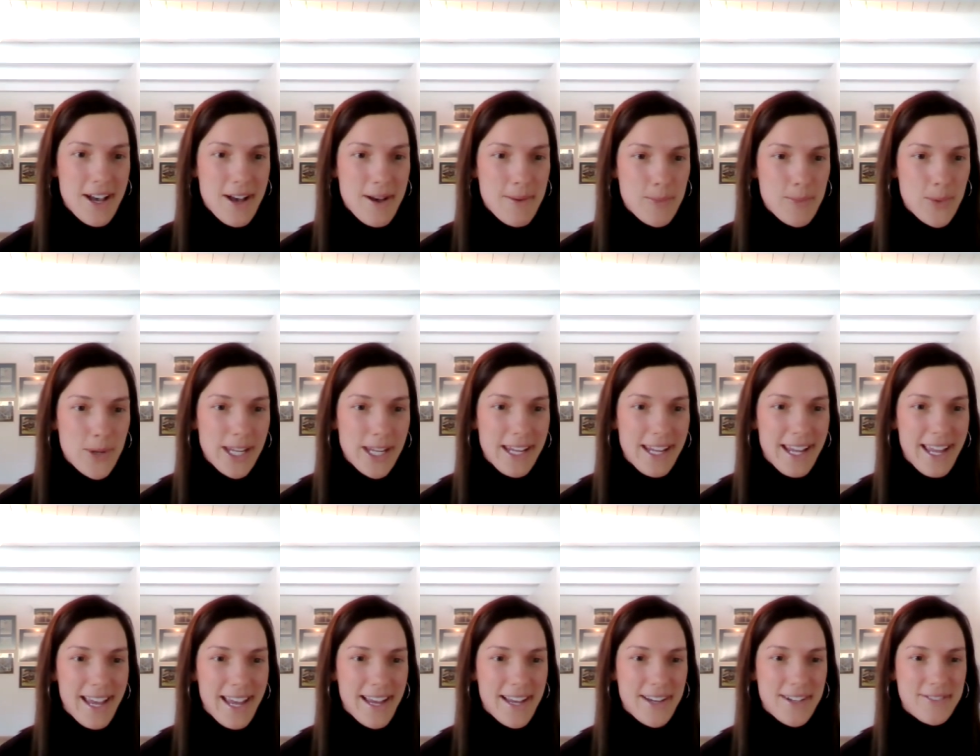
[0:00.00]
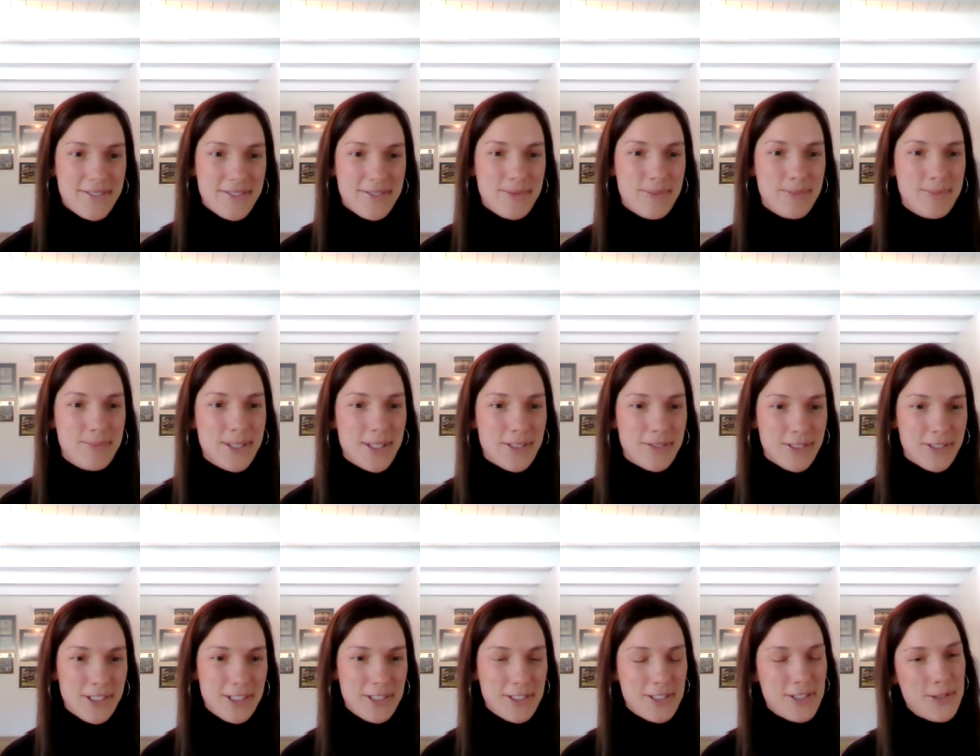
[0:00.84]
Um, we have
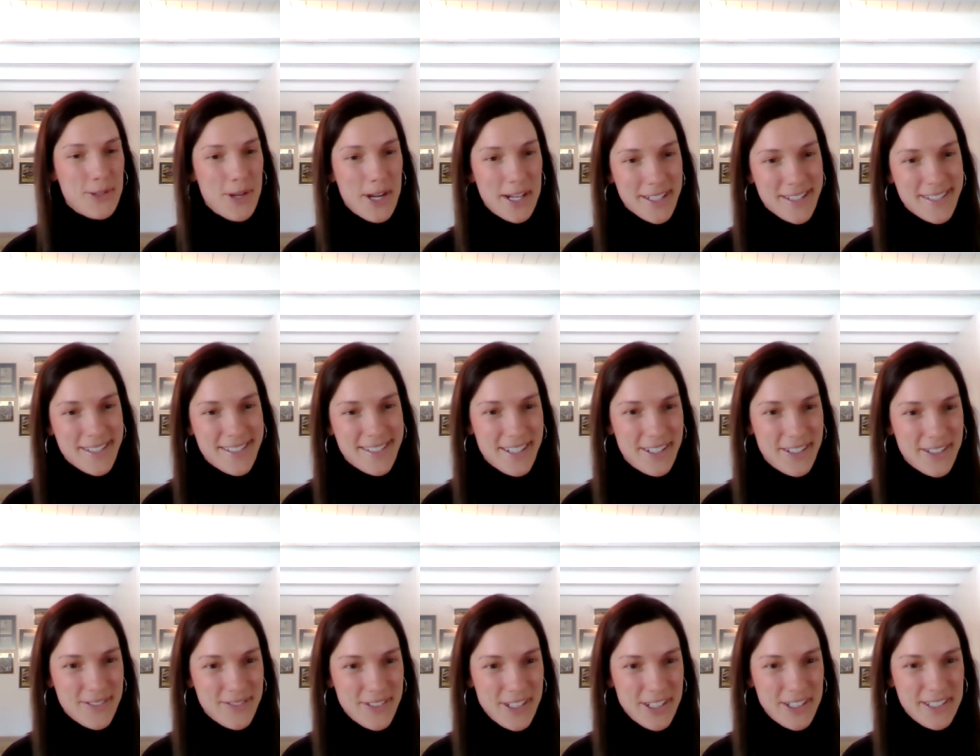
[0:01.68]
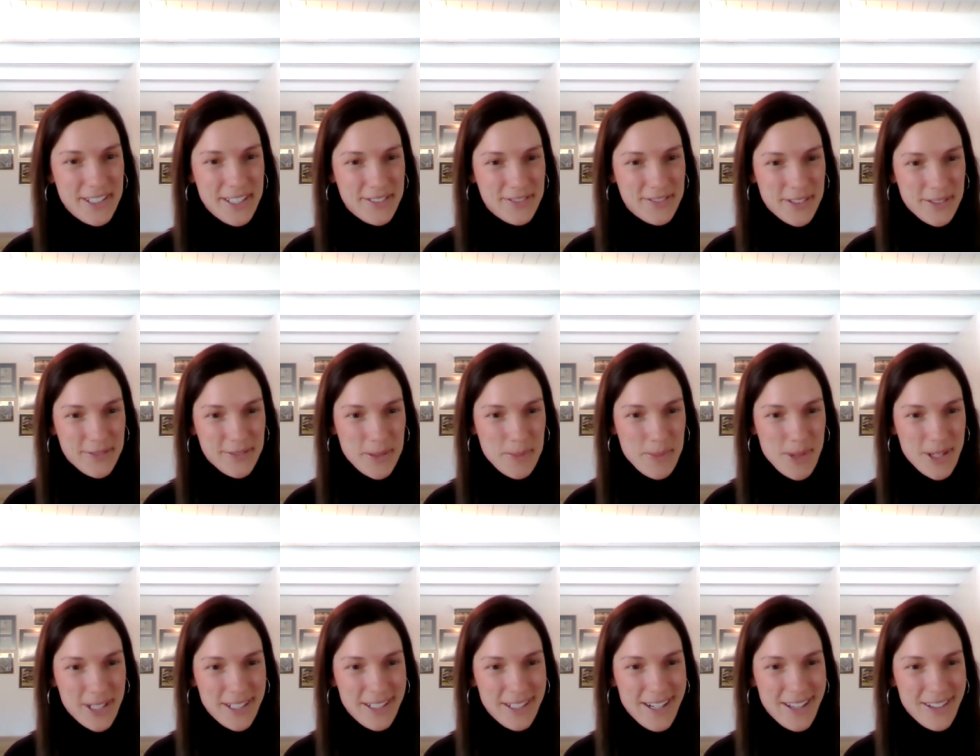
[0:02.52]
different strengths that are very different from
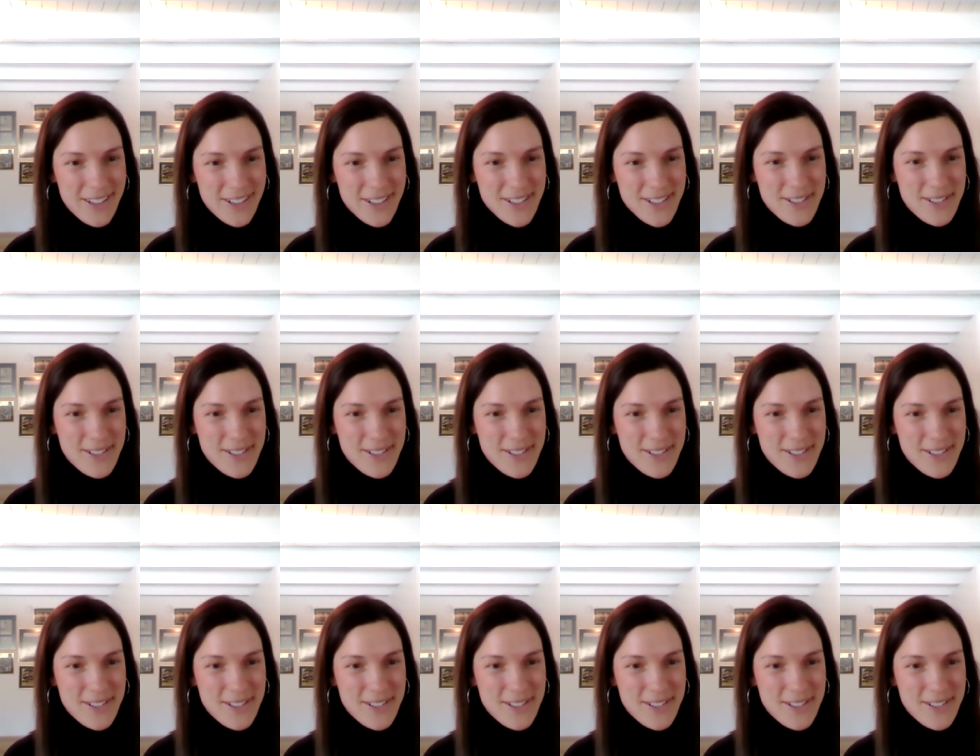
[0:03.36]
one another.